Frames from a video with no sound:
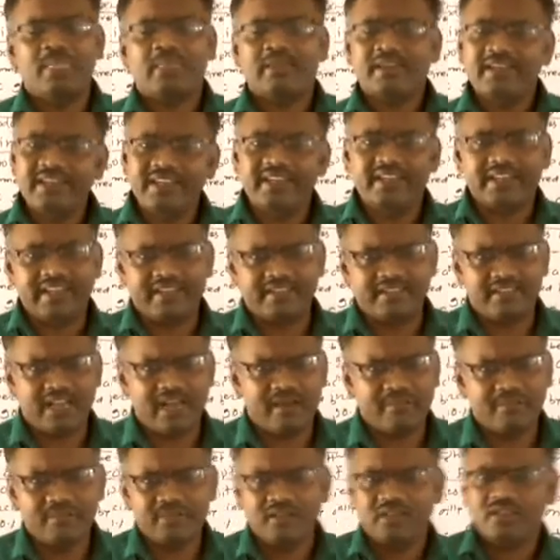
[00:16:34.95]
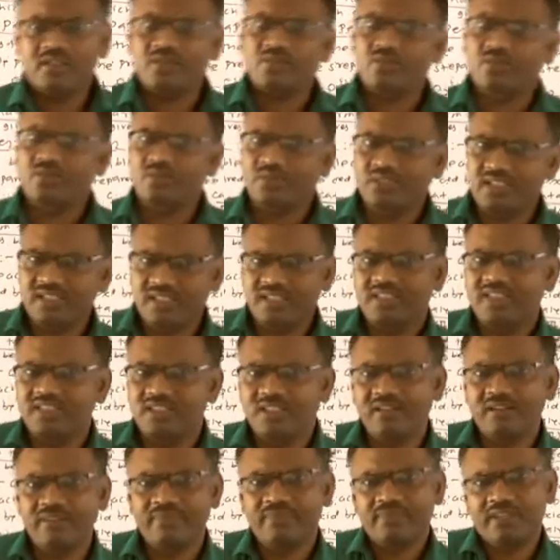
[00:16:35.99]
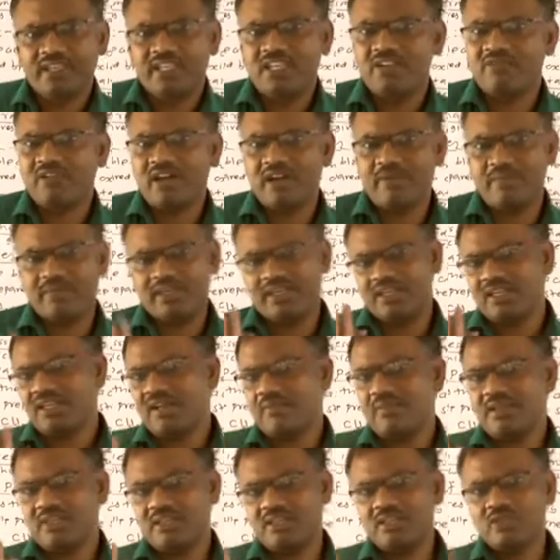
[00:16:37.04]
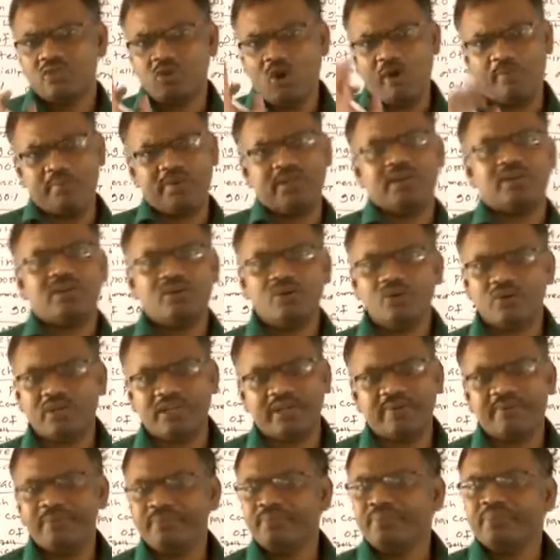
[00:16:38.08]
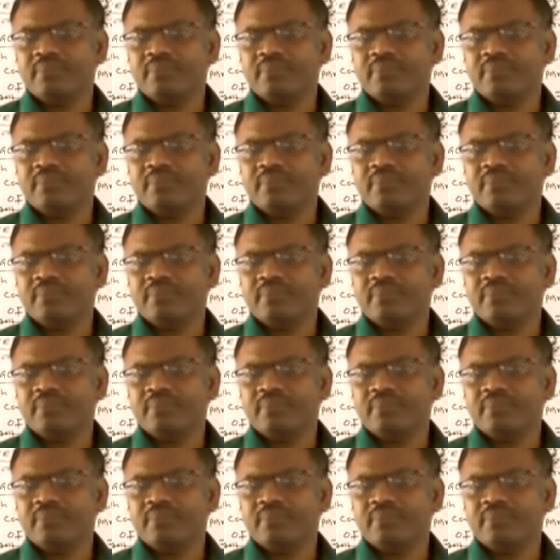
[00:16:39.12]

NEET exam. So this is the environmental chemistry topic. Okay.